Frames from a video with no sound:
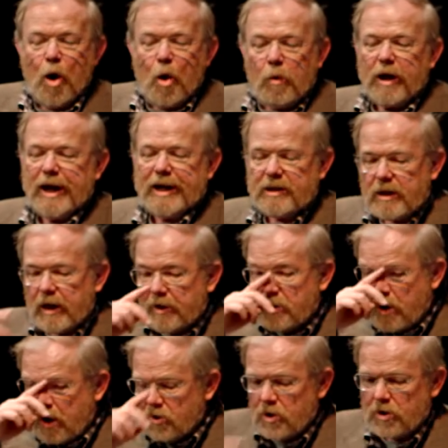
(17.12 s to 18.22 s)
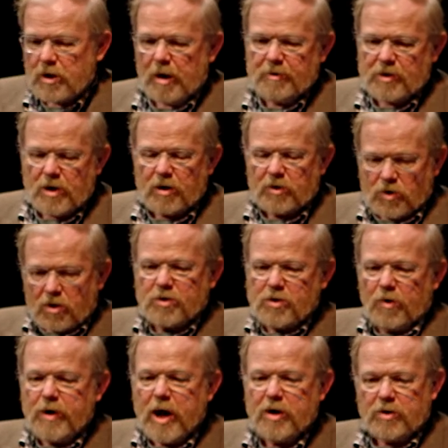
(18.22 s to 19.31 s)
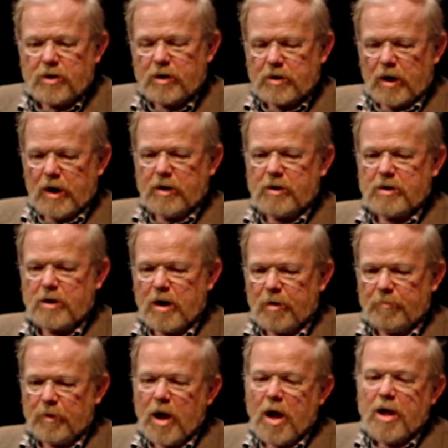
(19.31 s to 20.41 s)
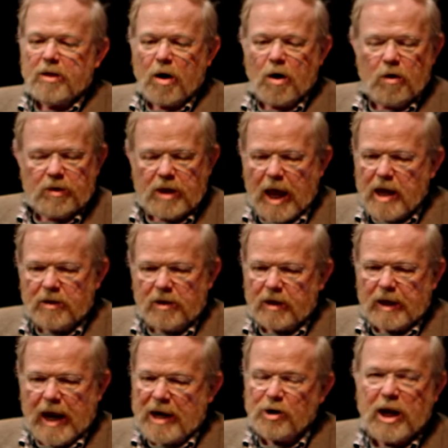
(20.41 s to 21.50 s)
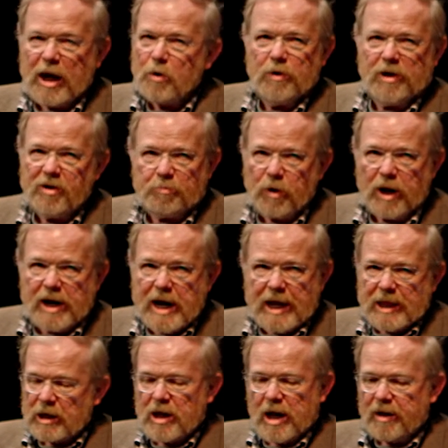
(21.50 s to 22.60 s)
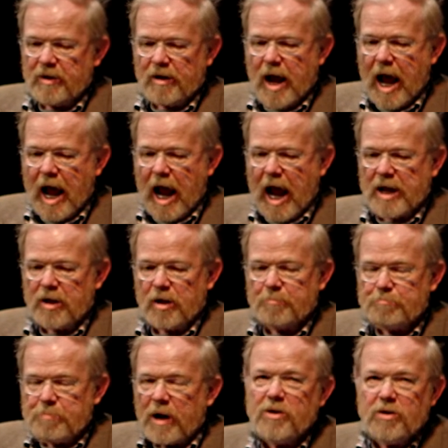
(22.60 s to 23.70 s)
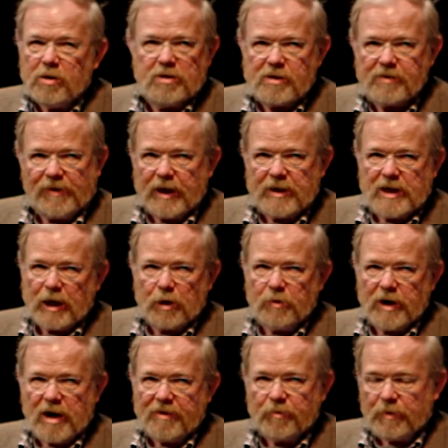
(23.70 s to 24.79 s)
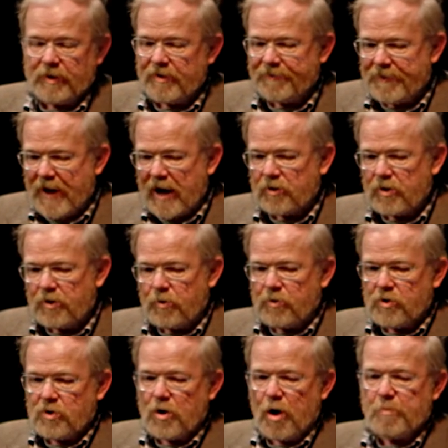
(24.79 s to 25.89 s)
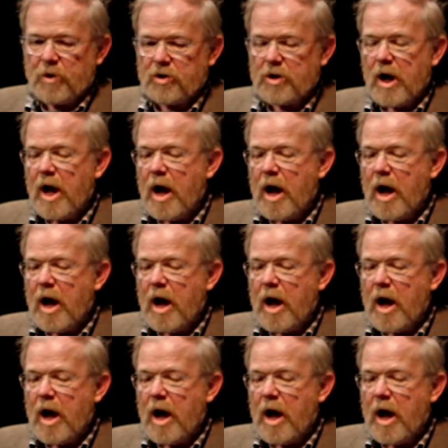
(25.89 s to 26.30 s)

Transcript: Well, it's not just Stonehenge. It's the antiquity of Britain and the abundance of antiquity everywhere. The fact that there's so much.